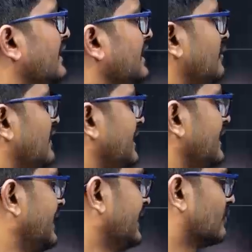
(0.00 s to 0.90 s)
it, I will be
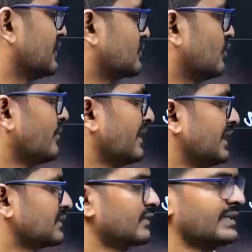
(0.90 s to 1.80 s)
getting A equals to
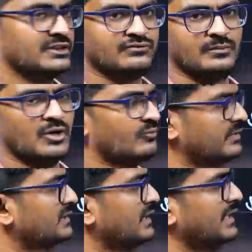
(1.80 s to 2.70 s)
omega square x form.
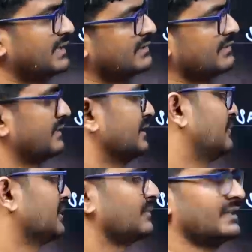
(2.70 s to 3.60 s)
Obviously, like
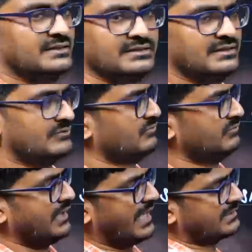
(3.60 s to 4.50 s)
displacement is,
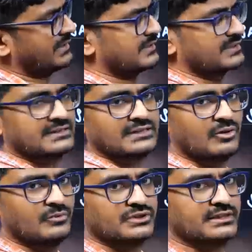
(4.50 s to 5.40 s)
acceleration is in the
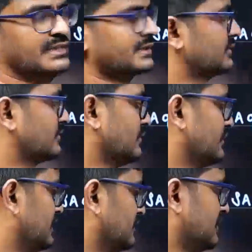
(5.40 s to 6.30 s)
opposite direction to
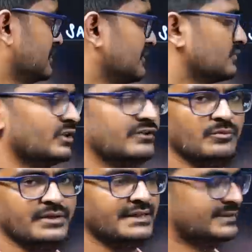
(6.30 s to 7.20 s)
displacement, so it
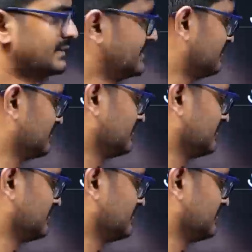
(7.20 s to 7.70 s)
will be SHM.